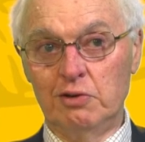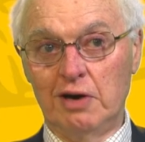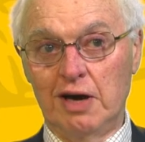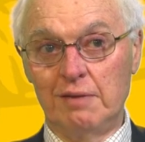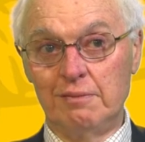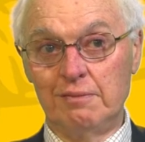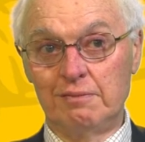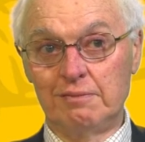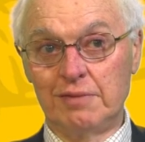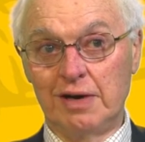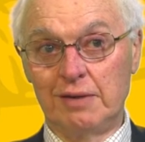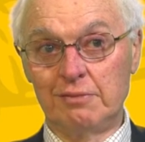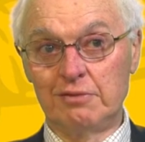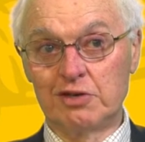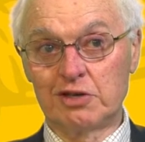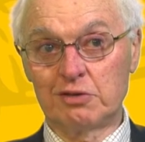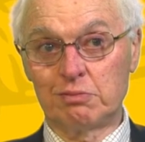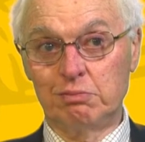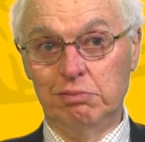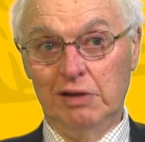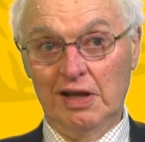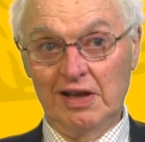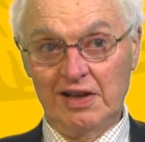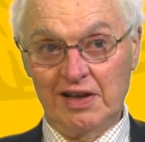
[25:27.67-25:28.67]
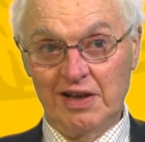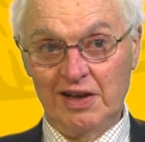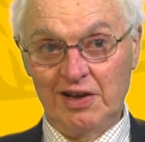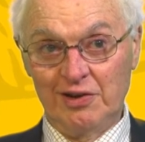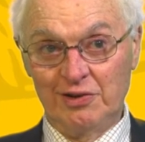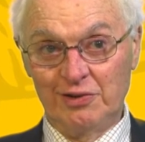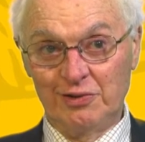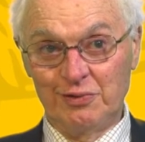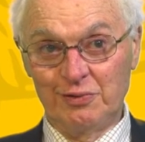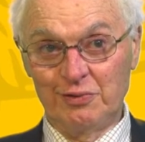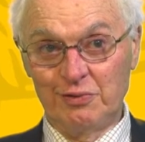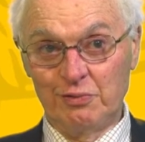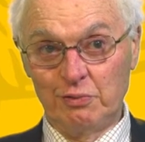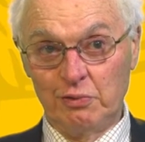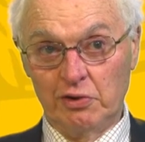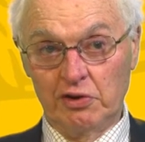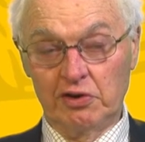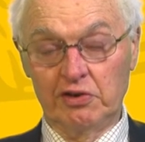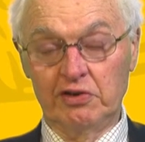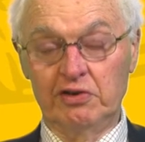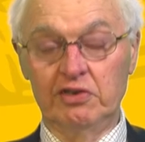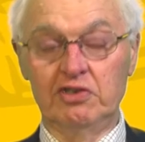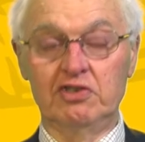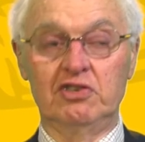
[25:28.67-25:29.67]
I'm just blanking on what
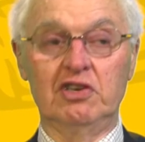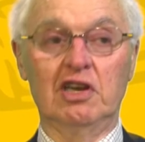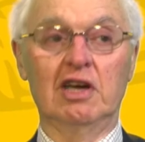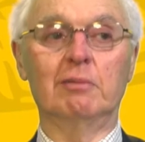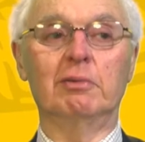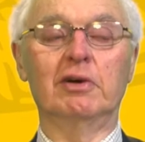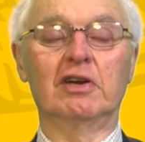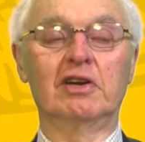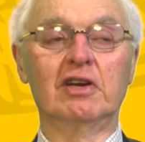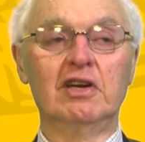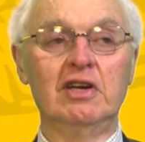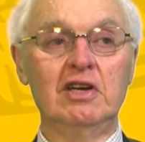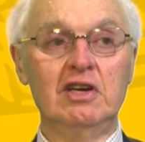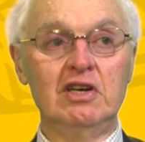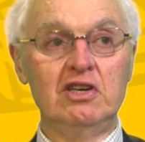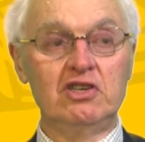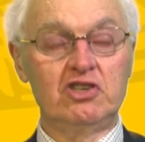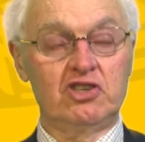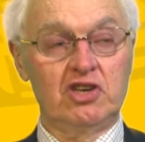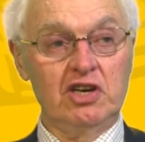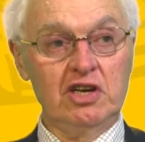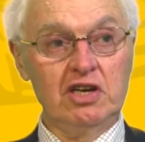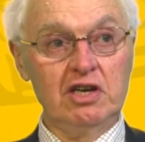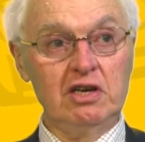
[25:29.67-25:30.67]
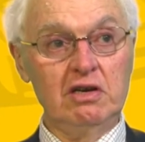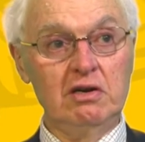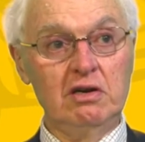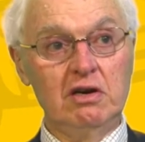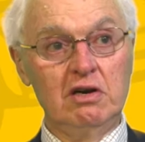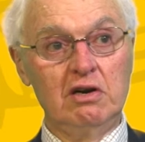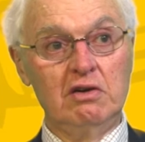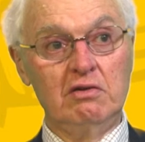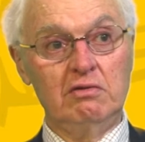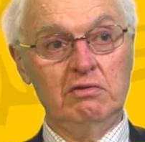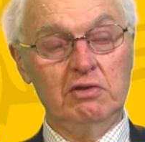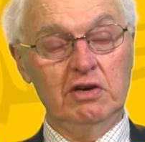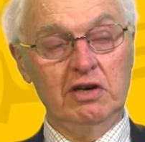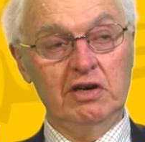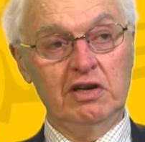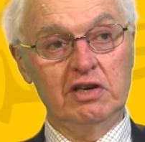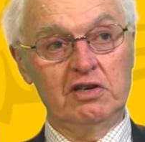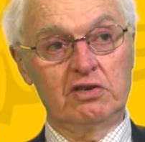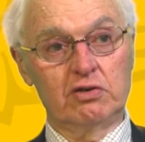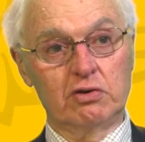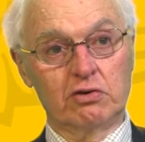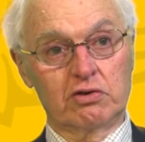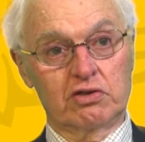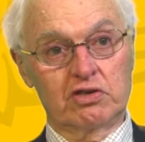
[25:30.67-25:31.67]
it is now, but she really
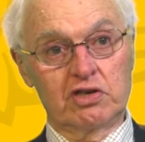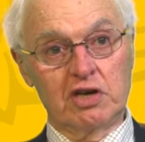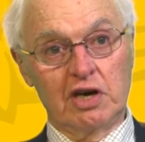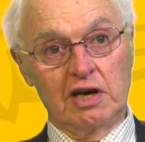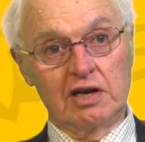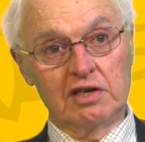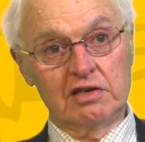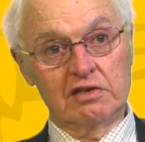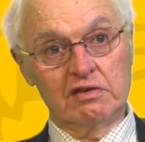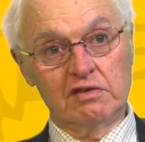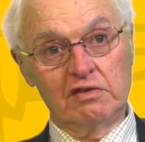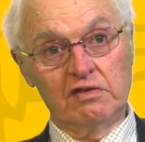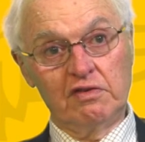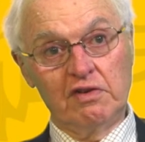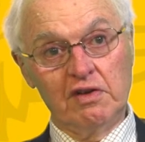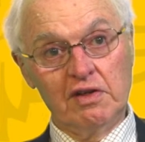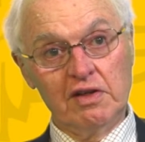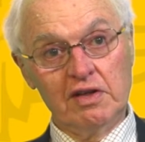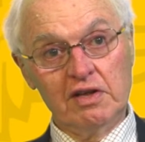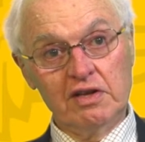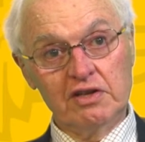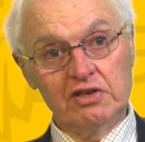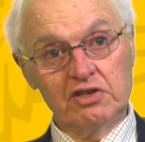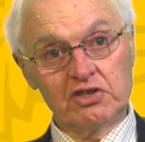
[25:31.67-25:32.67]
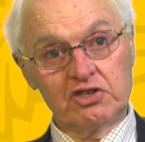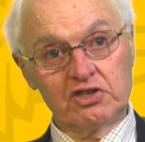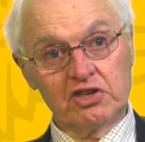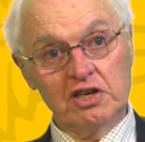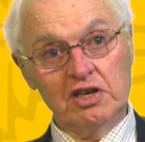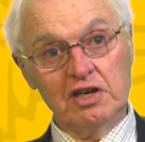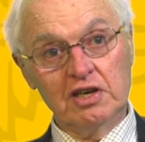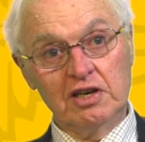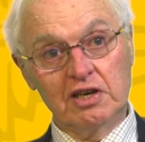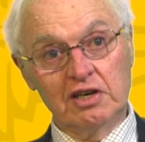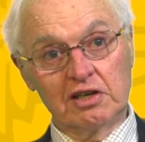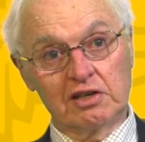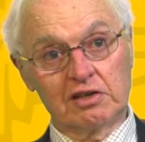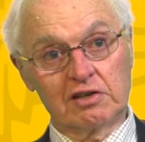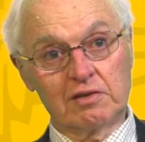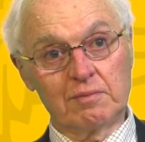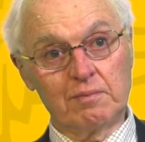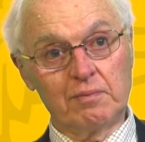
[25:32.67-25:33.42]
took charge of seeing it